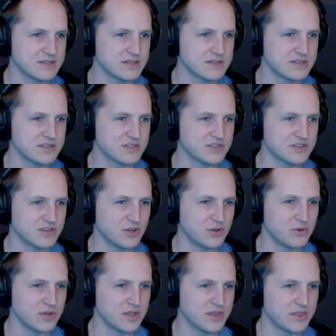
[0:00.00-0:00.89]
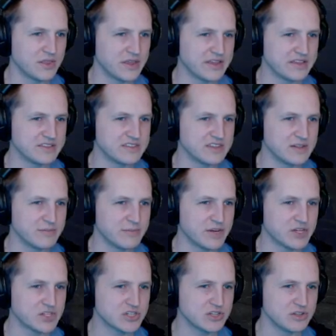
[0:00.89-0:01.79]
just loading things in
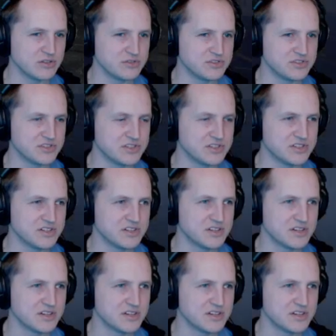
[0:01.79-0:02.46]
much closer?